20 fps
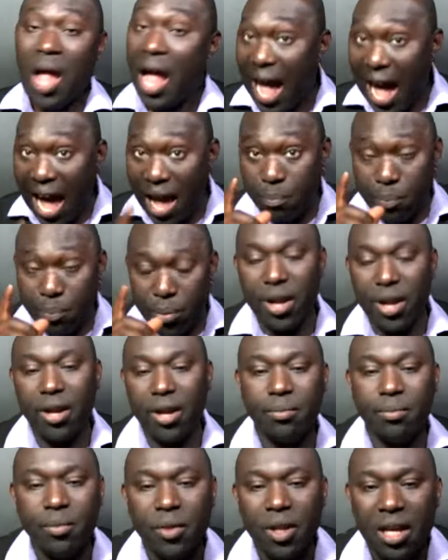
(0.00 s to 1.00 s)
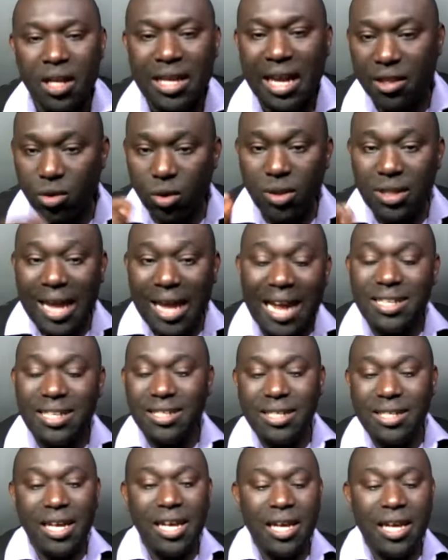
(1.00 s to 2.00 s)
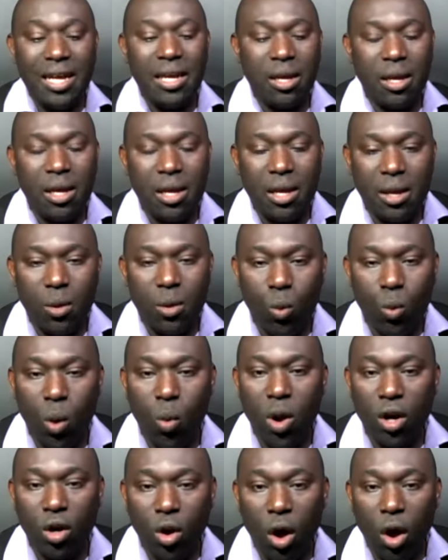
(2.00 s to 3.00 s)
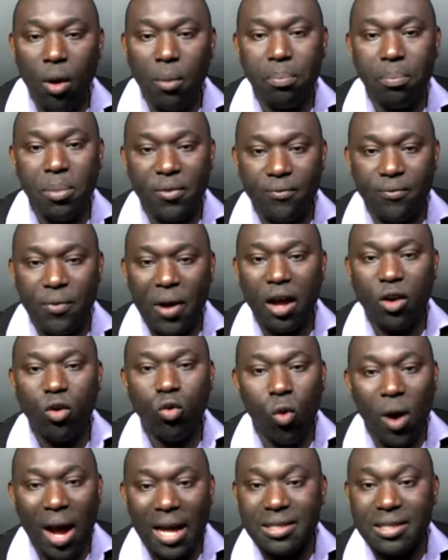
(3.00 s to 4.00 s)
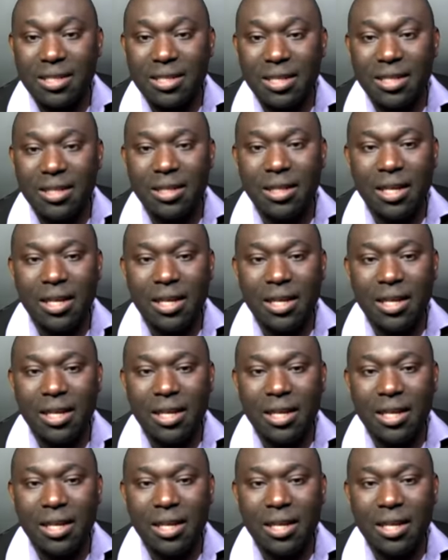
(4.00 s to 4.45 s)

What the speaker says: I pray that on that day, we will not be found wanting